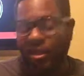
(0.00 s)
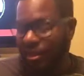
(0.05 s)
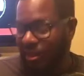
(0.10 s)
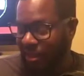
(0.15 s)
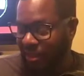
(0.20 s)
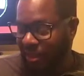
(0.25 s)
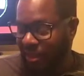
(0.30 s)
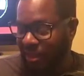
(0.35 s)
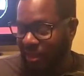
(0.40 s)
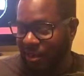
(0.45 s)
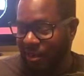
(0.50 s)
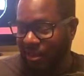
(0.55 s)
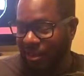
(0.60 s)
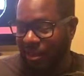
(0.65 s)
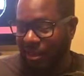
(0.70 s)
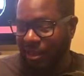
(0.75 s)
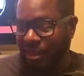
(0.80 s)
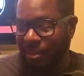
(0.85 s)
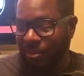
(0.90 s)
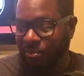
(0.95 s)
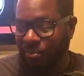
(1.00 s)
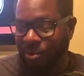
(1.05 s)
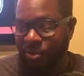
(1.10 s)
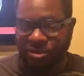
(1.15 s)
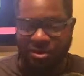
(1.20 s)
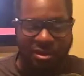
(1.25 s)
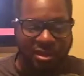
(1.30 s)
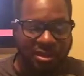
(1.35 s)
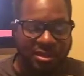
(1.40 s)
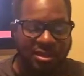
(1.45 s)
And
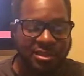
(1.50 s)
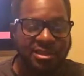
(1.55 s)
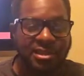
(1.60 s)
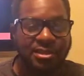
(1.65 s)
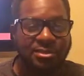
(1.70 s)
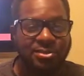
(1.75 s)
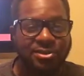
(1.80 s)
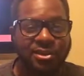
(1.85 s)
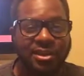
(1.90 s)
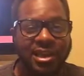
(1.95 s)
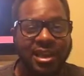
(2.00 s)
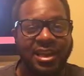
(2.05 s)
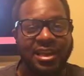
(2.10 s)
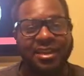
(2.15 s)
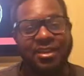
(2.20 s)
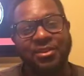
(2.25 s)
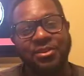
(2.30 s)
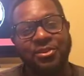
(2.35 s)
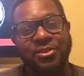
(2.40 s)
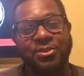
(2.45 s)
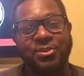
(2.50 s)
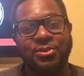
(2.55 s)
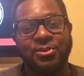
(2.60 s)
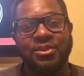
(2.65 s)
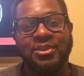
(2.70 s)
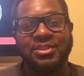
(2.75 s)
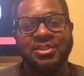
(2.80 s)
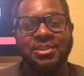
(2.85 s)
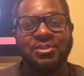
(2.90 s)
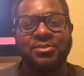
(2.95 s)
most other teams are like, you
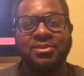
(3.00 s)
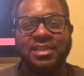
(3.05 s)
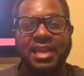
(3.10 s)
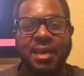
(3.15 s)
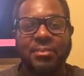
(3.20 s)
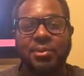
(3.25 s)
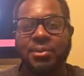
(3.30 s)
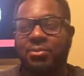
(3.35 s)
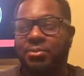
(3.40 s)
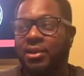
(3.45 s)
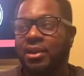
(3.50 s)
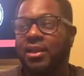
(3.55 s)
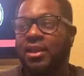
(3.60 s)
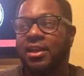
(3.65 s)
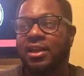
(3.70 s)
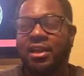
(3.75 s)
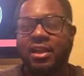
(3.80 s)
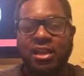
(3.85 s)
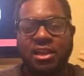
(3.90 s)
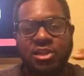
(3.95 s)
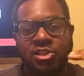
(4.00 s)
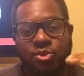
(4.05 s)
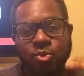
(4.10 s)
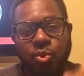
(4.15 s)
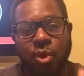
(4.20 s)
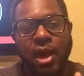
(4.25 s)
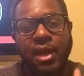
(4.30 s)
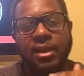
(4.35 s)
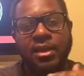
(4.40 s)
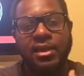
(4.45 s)
can see what's happening, but he's
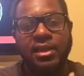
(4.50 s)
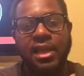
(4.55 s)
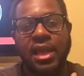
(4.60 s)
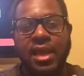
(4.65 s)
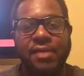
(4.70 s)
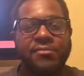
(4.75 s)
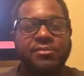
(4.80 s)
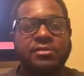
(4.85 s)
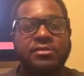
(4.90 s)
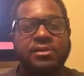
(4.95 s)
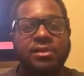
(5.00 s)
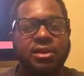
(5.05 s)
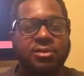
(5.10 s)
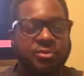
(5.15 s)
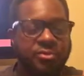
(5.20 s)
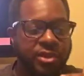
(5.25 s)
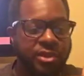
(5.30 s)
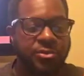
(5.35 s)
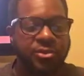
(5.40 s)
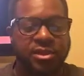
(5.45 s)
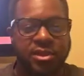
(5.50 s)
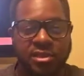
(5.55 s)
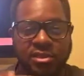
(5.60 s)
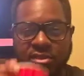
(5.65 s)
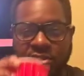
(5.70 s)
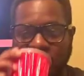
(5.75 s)
quietly having a very good